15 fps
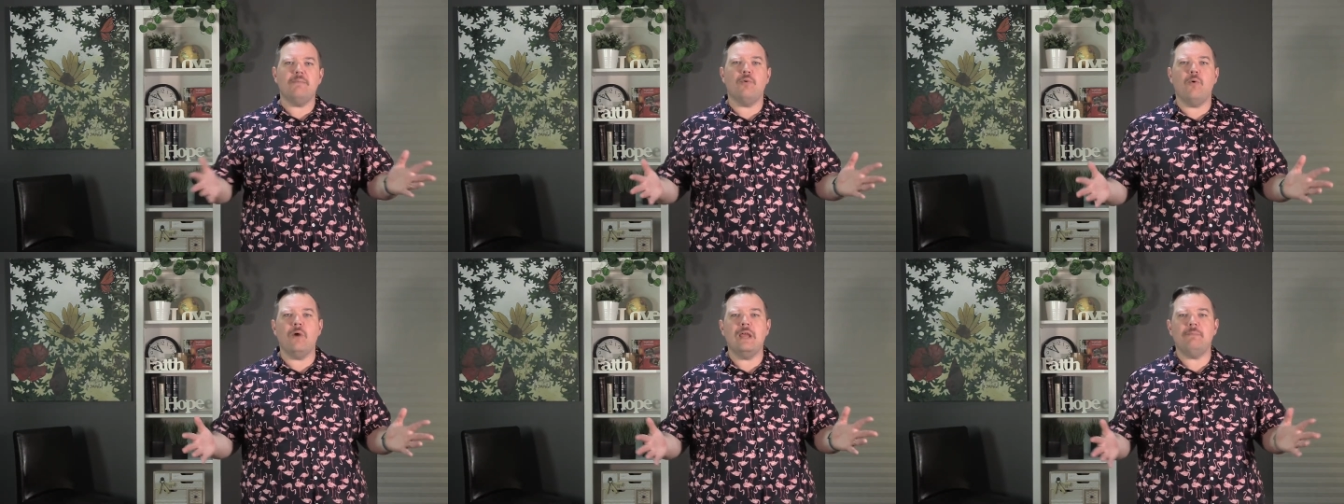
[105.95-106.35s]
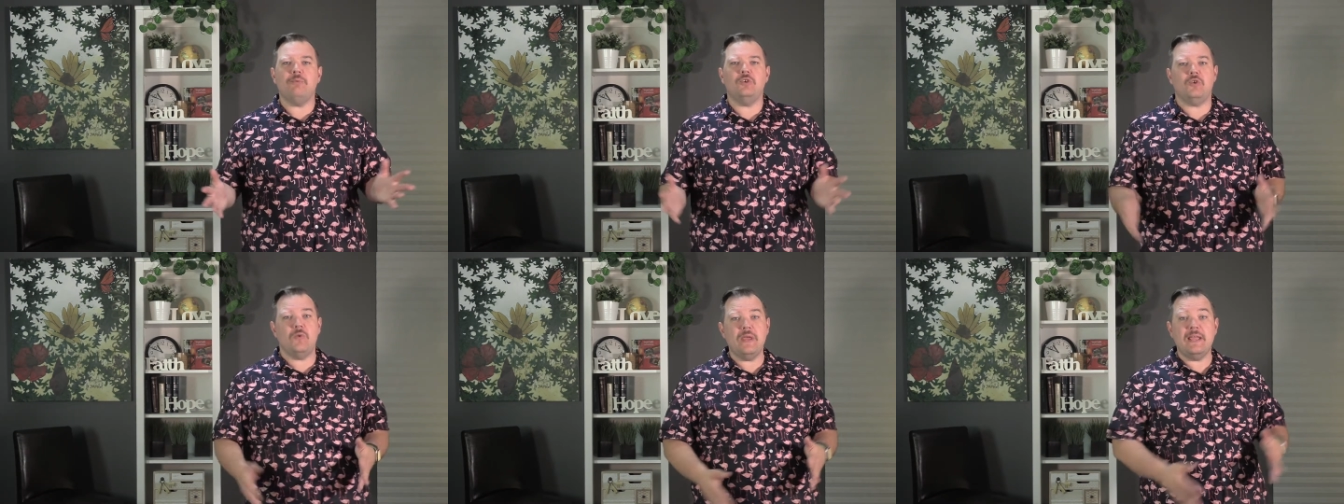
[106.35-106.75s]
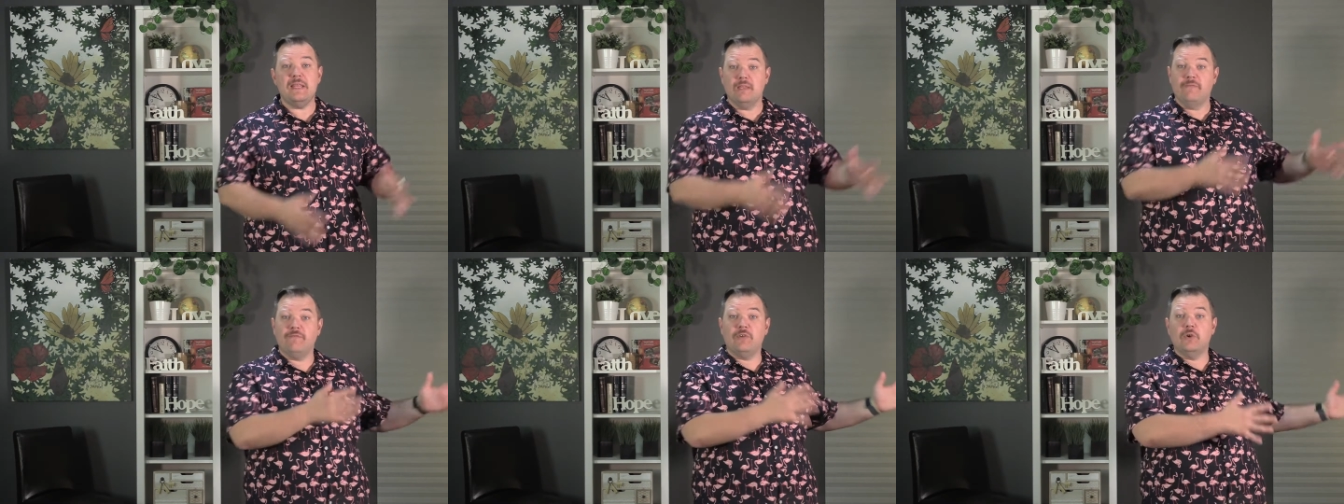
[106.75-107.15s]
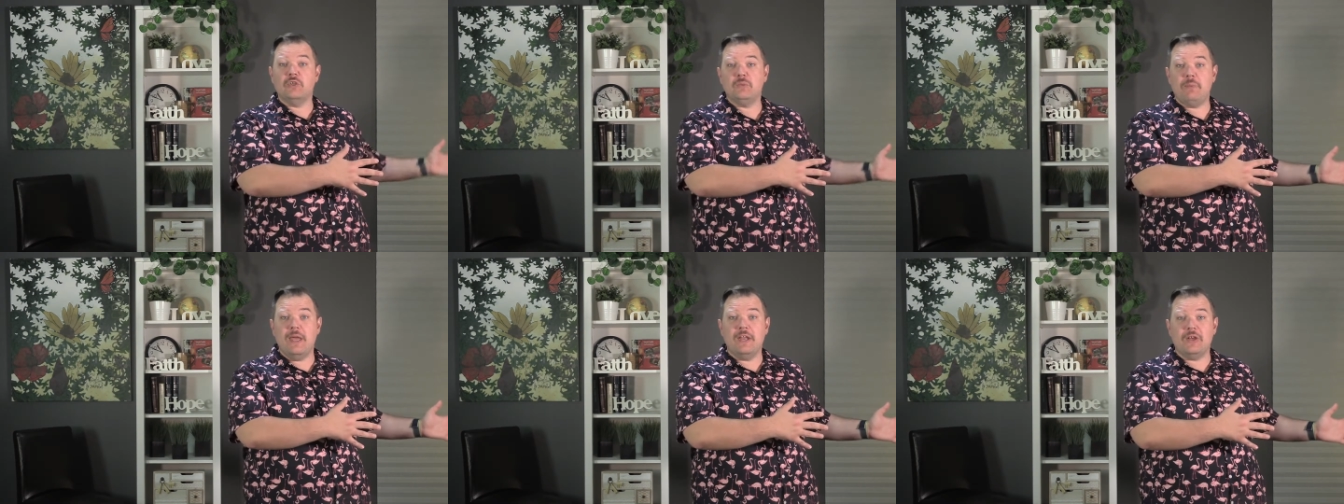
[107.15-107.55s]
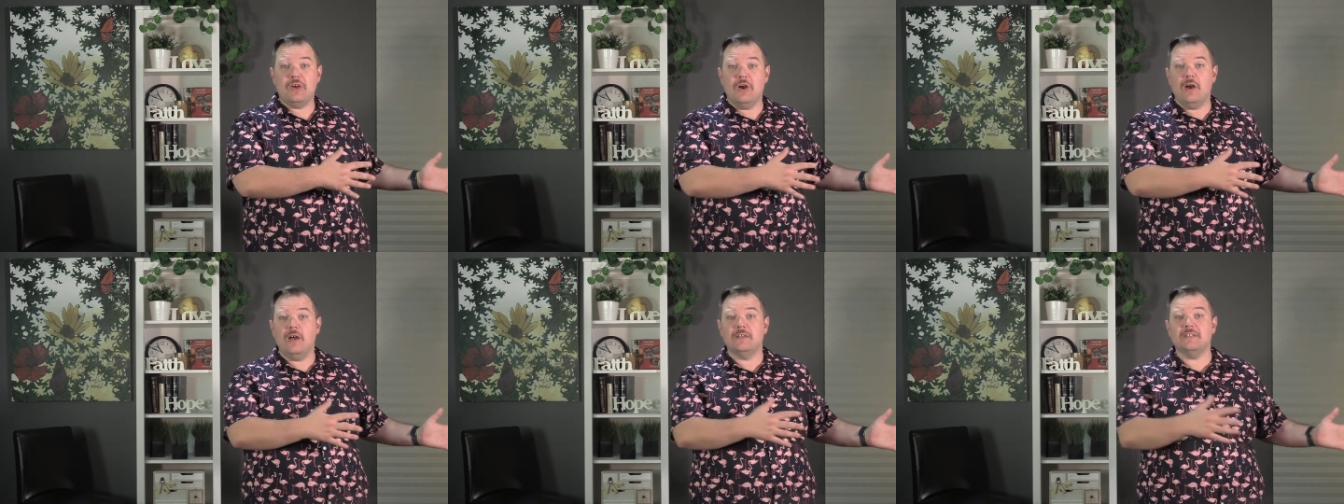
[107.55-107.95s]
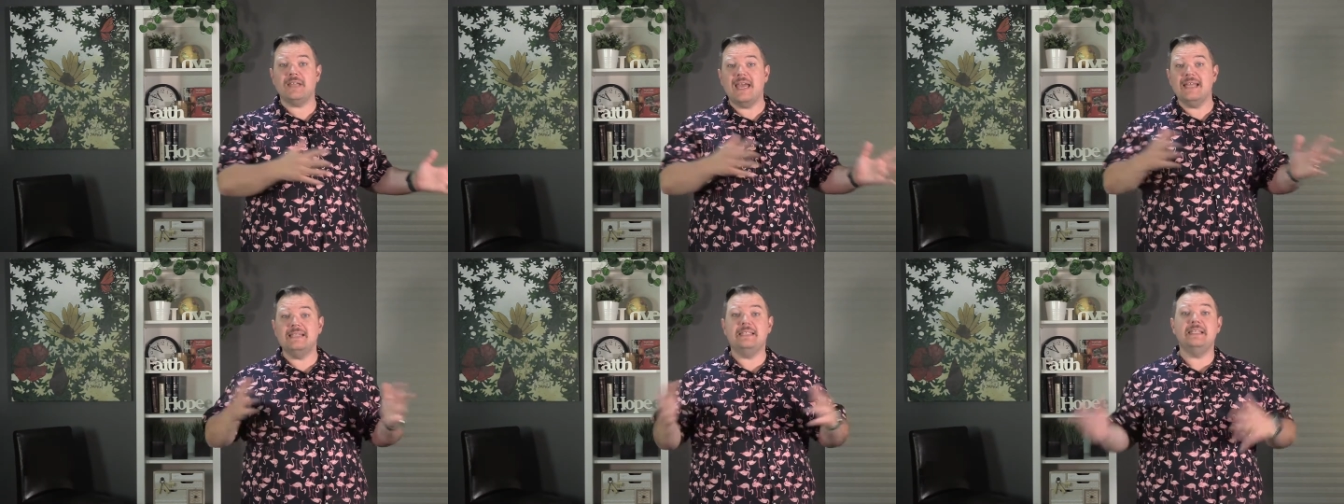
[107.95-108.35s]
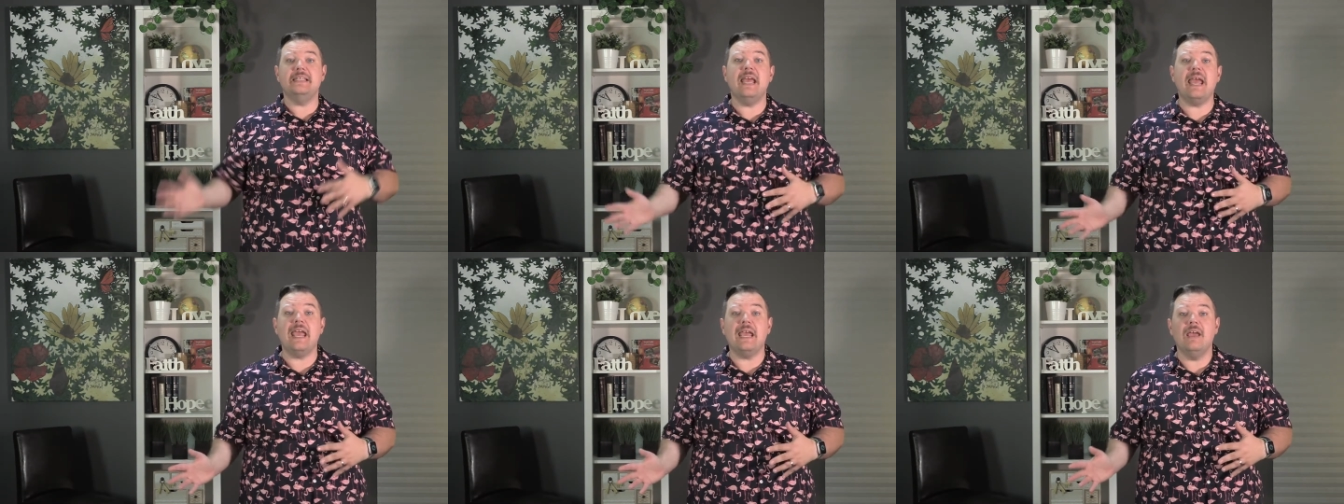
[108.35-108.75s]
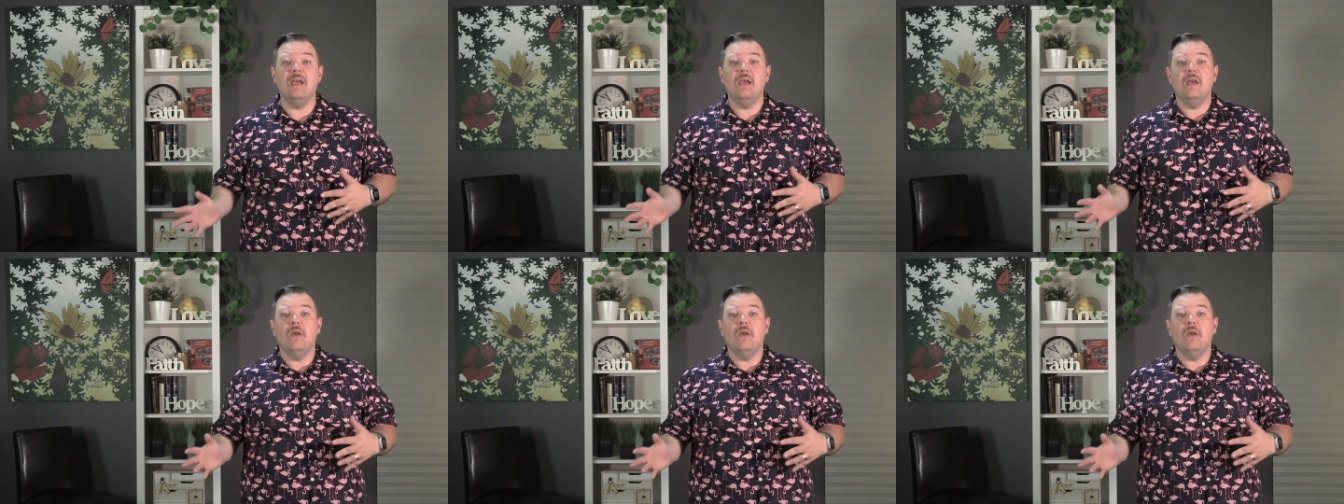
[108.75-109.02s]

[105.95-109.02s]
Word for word: point between the first Pentecost and today